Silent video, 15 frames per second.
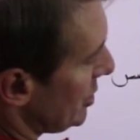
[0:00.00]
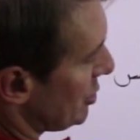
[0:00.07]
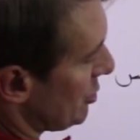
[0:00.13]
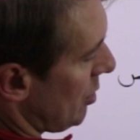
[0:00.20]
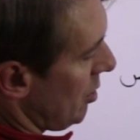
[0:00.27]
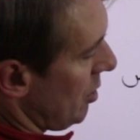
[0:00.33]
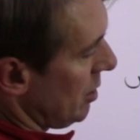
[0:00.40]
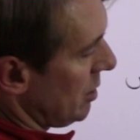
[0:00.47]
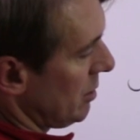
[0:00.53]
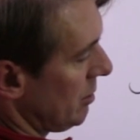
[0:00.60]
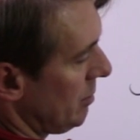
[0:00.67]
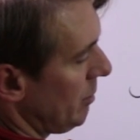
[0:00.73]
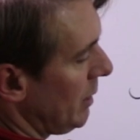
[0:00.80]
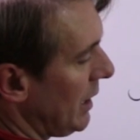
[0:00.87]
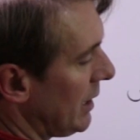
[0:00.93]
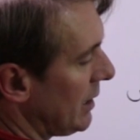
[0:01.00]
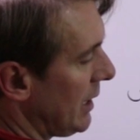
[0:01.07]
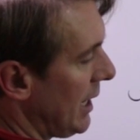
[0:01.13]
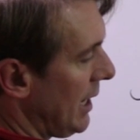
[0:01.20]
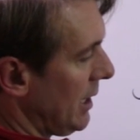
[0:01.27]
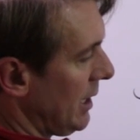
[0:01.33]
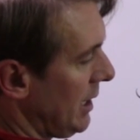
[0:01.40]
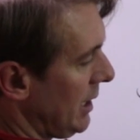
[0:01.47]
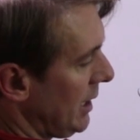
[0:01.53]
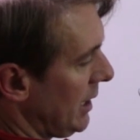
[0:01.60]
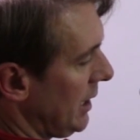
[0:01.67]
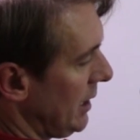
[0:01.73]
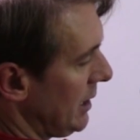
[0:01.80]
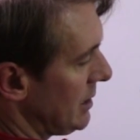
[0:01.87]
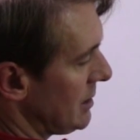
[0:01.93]
strong, meaning that
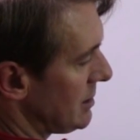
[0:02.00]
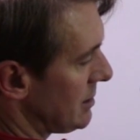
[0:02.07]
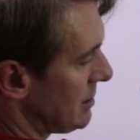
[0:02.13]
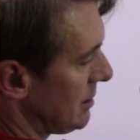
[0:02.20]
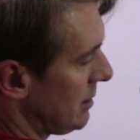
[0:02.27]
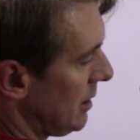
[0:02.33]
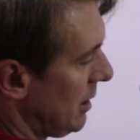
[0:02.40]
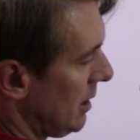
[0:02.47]
he is